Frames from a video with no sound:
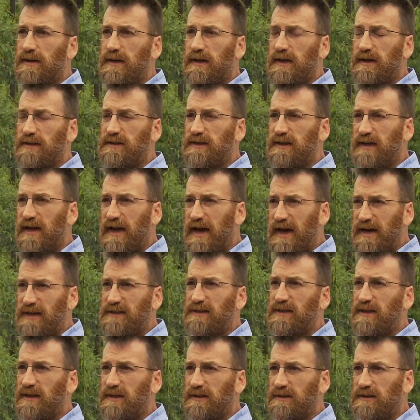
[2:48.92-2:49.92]
It's an
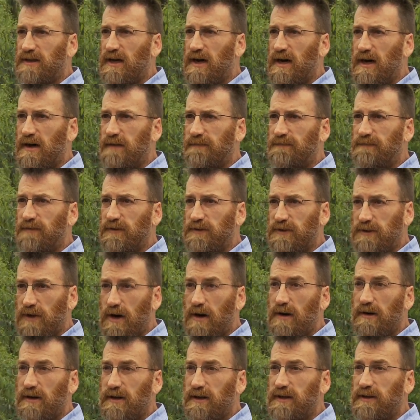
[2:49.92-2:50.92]
excellent time for
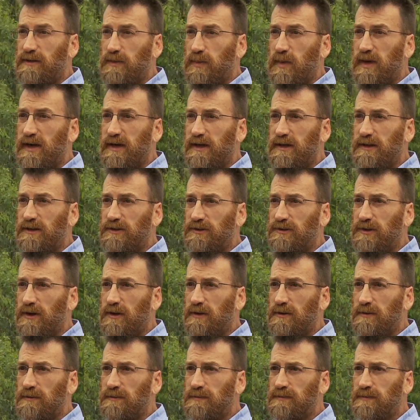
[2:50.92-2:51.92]
targeted weed
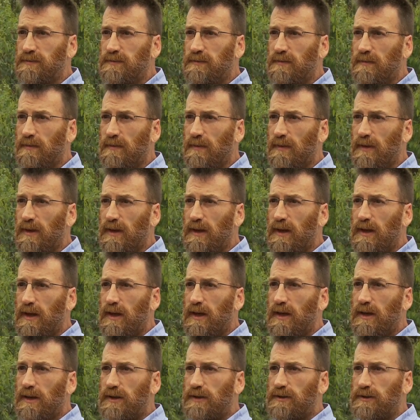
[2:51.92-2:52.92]
control.
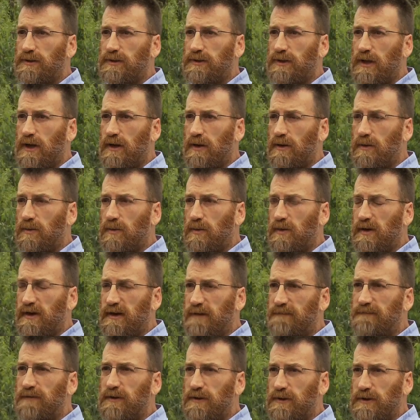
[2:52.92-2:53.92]
So
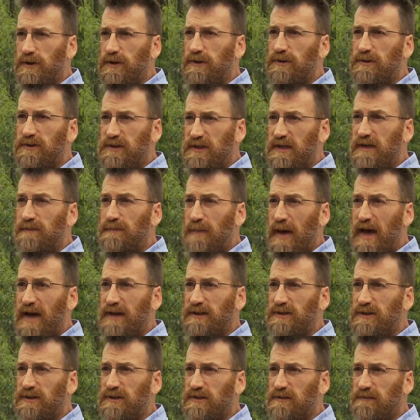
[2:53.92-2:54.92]
if you do see
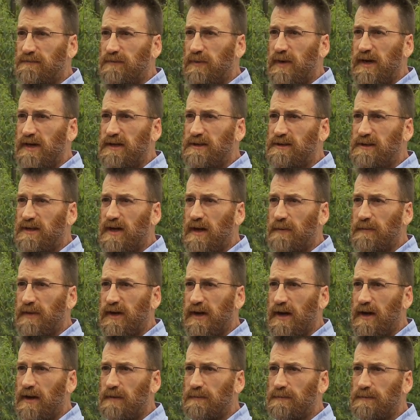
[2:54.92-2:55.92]
patches of weeds
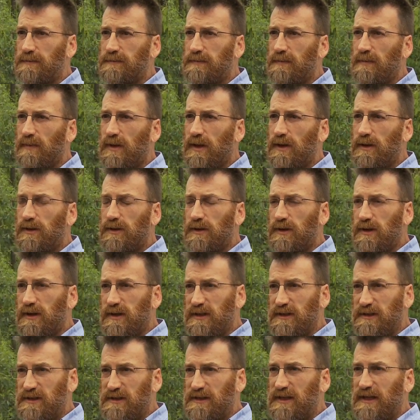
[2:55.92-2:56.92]
coming up, you
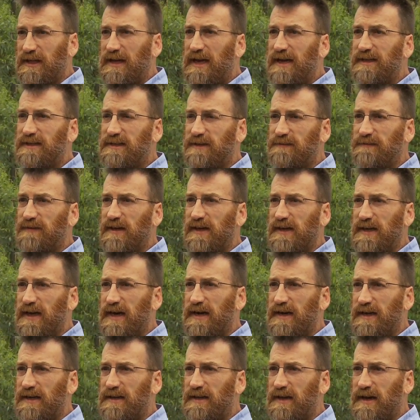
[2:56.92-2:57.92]
can selectively
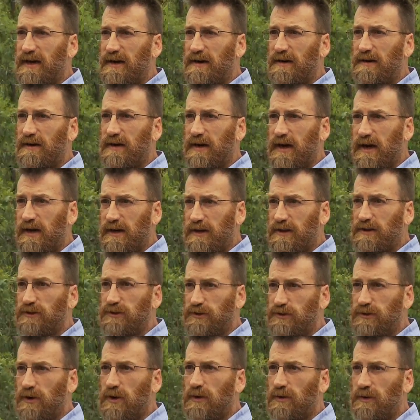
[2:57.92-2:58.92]
get in there and
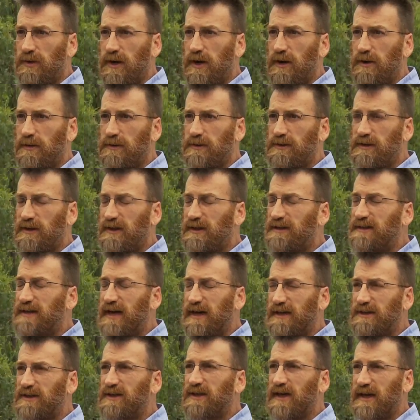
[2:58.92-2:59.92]
control those. It's
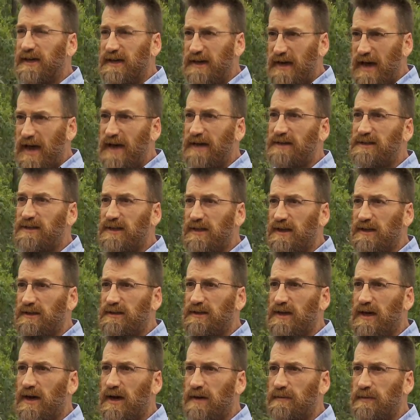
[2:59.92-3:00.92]
actually an
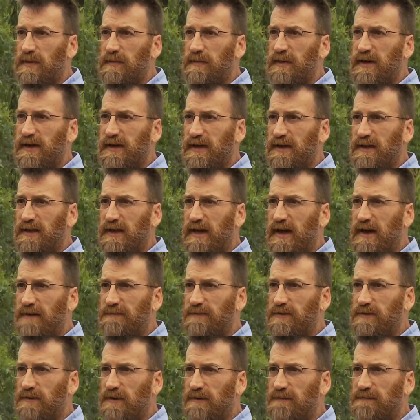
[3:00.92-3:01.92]
excellent time immediately
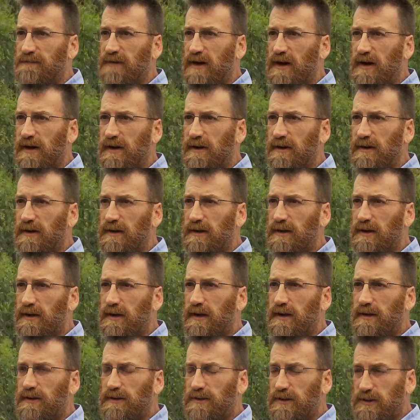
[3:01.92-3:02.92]
after a fire
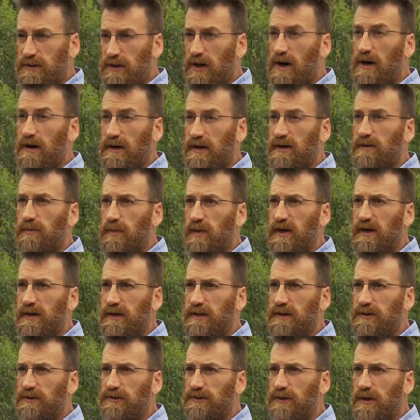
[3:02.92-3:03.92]
to target
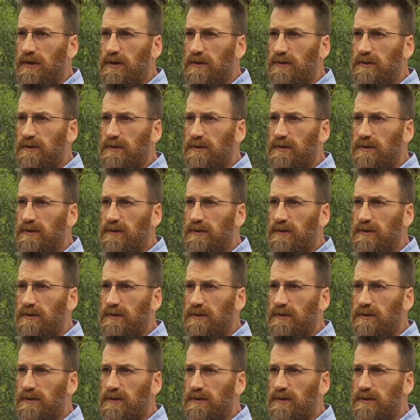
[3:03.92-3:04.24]
weed control.